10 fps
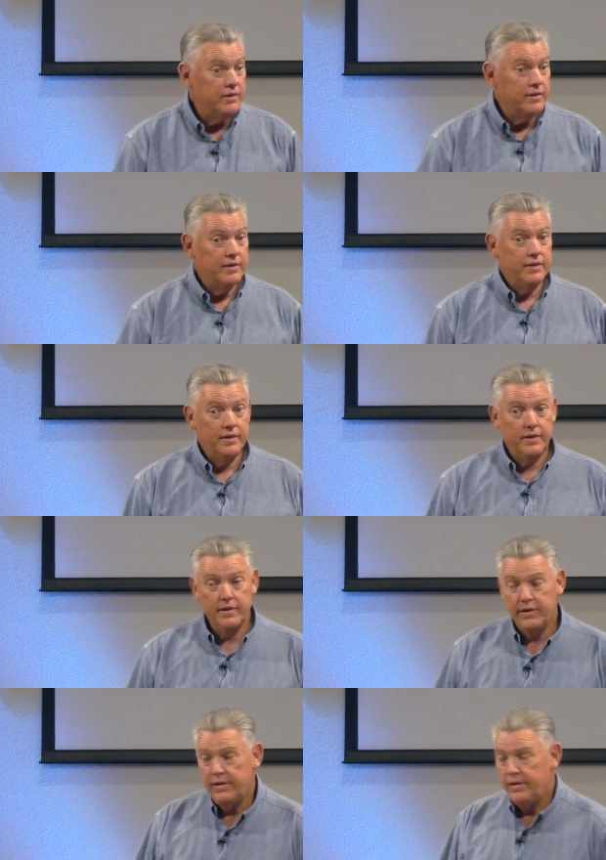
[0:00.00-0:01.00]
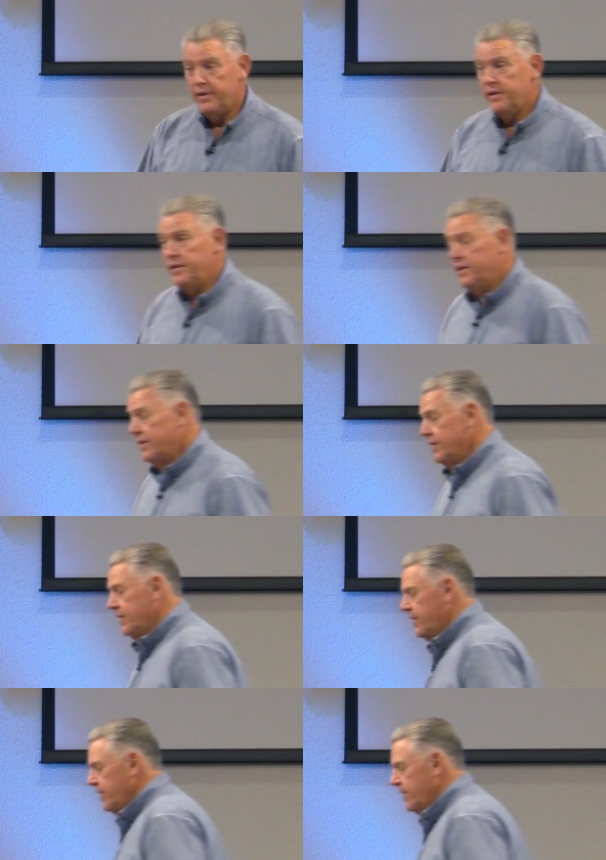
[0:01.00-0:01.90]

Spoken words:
[no speech]